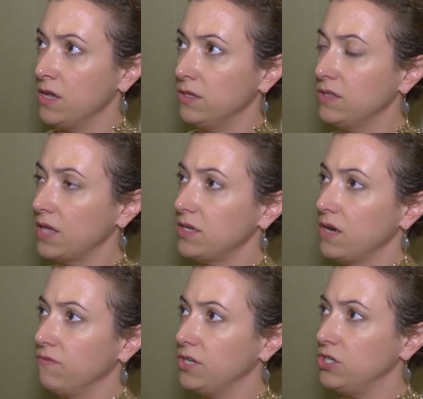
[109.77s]
So that's
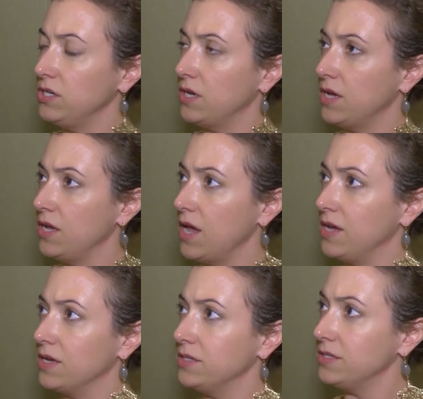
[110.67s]
not reaching a, a
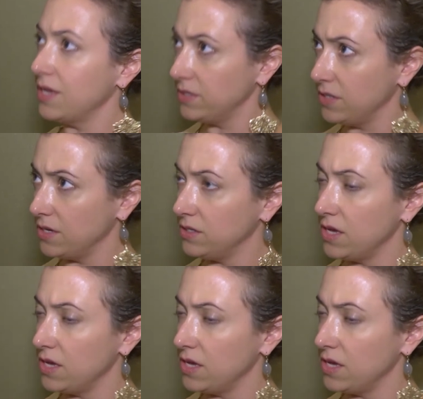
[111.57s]
consensus,